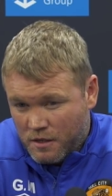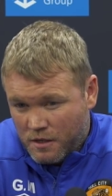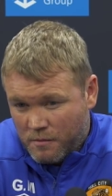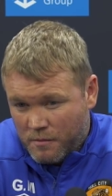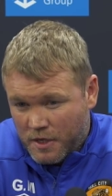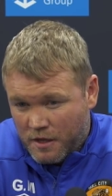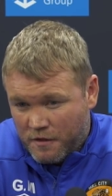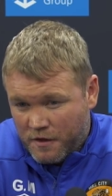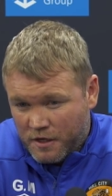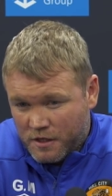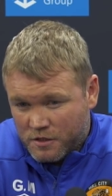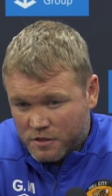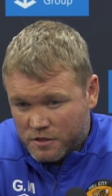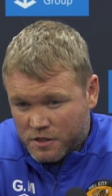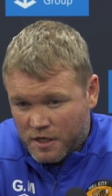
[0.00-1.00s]
I mean, I think I
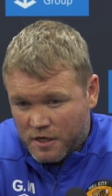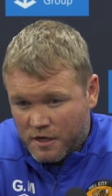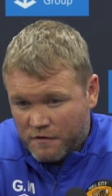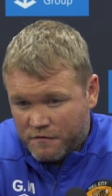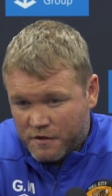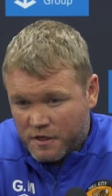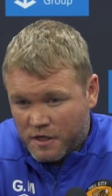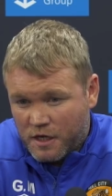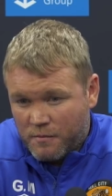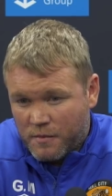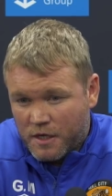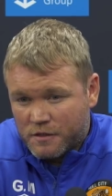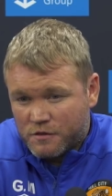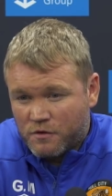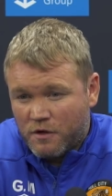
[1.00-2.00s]
touched on after the game
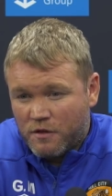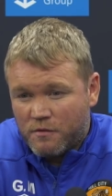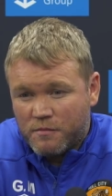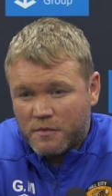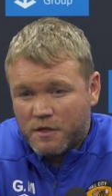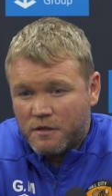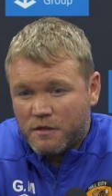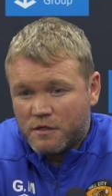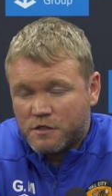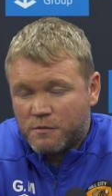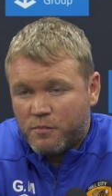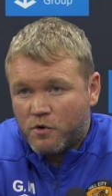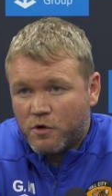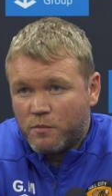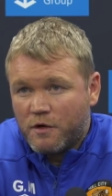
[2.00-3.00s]
against Rotherham, the
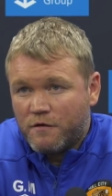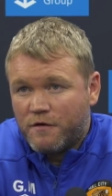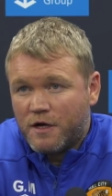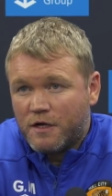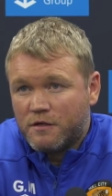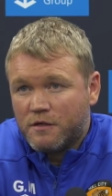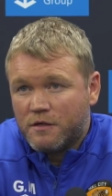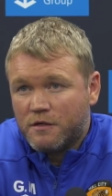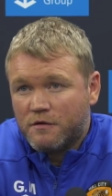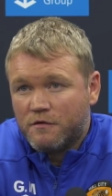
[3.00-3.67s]
support we've had